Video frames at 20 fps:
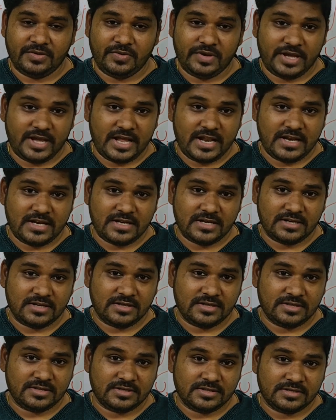You can
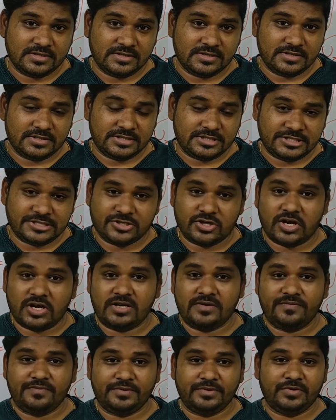
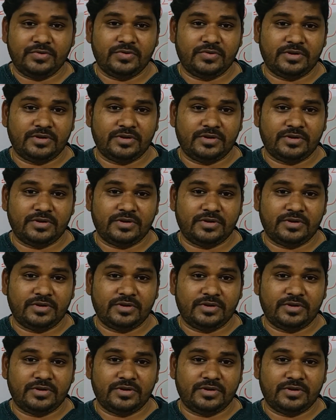solve